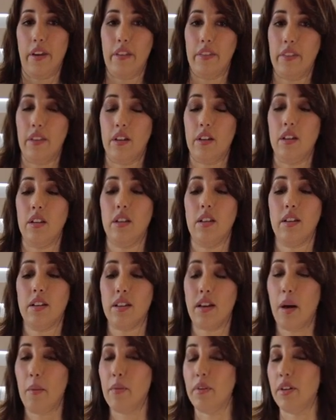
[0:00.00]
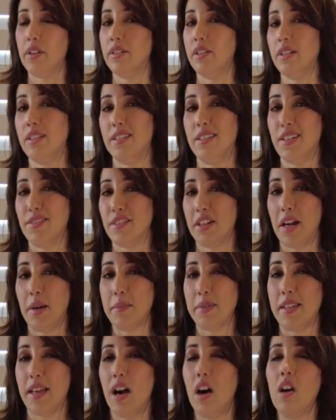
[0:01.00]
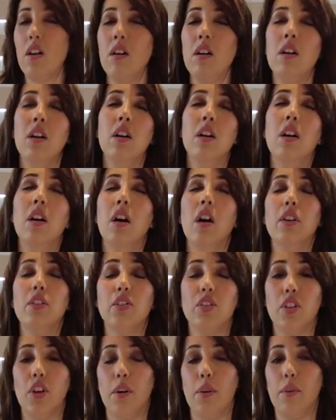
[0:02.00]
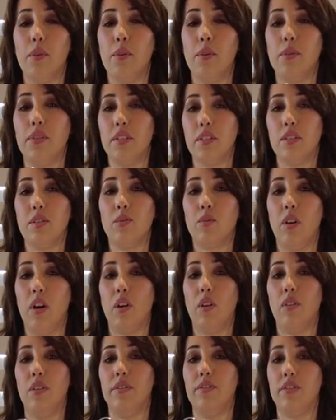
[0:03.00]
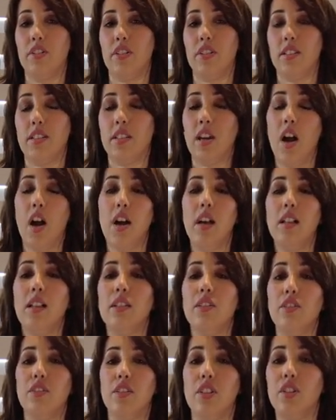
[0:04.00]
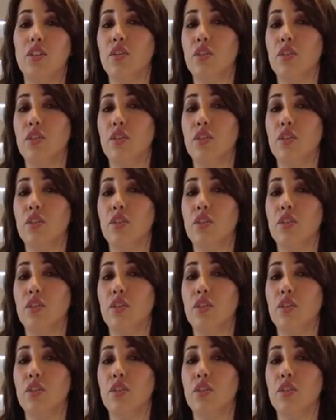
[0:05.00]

in the cupboard and it never comes out. So this is why I call it versatile. You need